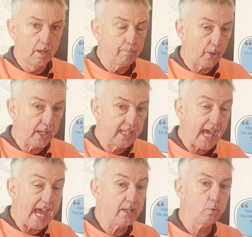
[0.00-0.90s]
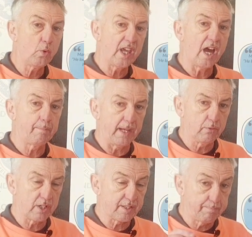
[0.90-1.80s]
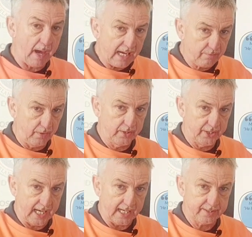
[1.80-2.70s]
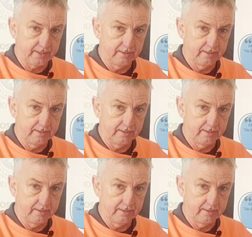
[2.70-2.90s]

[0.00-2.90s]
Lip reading: But again, we are being respectful to that.